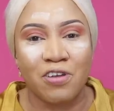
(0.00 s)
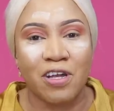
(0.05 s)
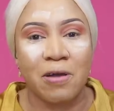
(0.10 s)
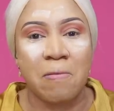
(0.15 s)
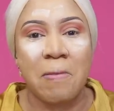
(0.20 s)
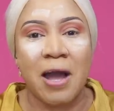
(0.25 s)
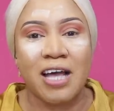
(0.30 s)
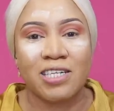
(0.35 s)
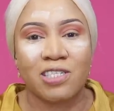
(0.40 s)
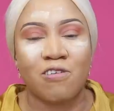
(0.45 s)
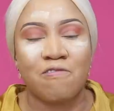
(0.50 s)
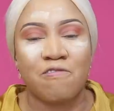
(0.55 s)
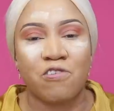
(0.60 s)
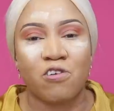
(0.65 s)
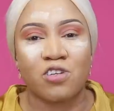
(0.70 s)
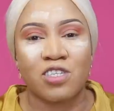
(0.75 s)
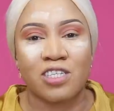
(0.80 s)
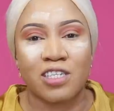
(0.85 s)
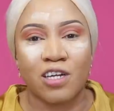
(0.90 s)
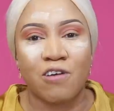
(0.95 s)
You can buy stuff
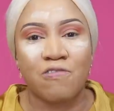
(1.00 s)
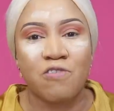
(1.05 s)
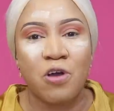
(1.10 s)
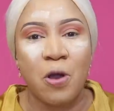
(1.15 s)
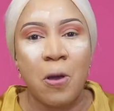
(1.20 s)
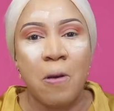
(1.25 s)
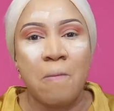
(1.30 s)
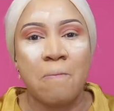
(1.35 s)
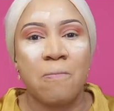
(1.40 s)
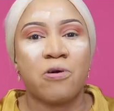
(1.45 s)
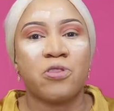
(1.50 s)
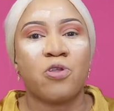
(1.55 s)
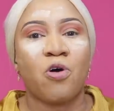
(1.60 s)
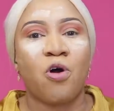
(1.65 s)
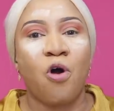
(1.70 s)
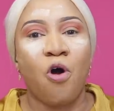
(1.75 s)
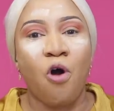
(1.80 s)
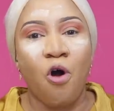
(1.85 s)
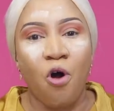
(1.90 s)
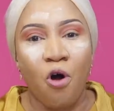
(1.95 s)
for yourself, but
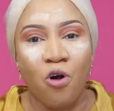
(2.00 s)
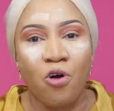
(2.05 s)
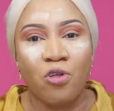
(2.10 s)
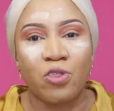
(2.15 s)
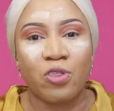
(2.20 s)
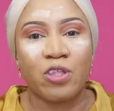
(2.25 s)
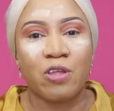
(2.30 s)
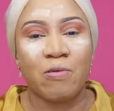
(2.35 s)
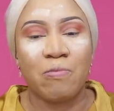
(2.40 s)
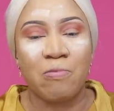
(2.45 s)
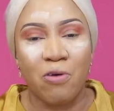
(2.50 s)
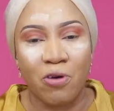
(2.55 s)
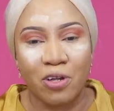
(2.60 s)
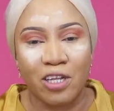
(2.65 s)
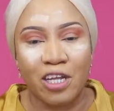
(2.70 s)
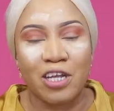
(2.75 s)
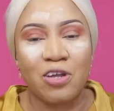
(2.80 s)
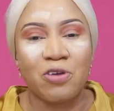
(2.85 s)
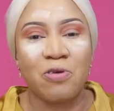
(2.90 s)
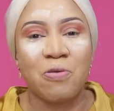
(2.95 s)
not all the
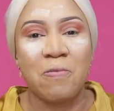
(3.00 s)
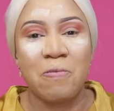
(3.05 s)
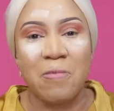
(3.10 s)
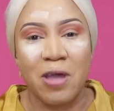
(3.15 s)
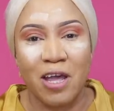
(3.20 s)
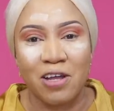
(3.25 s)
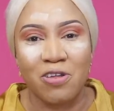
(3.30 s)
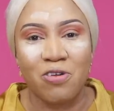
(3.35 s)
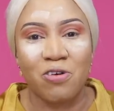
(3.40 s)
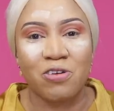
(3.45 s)
money you make.